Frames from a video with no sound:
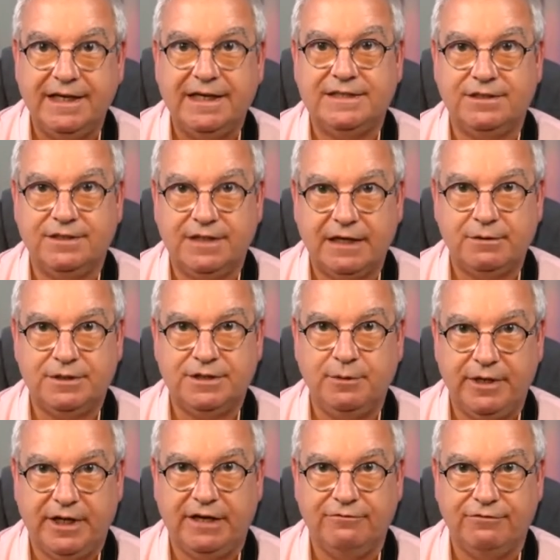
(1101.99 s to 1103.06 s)
So that was a
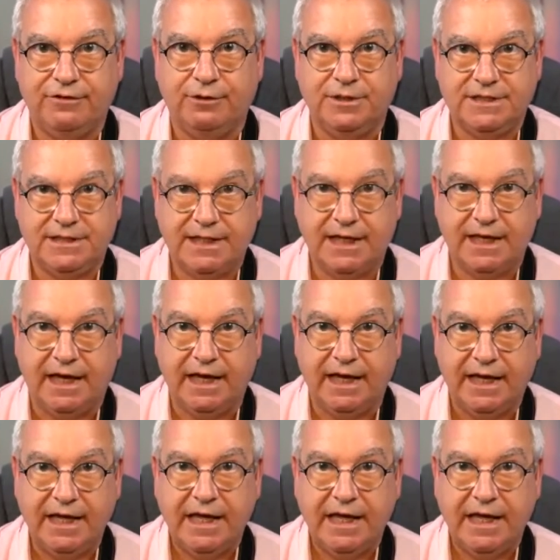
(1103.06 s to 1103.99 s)
big influence there.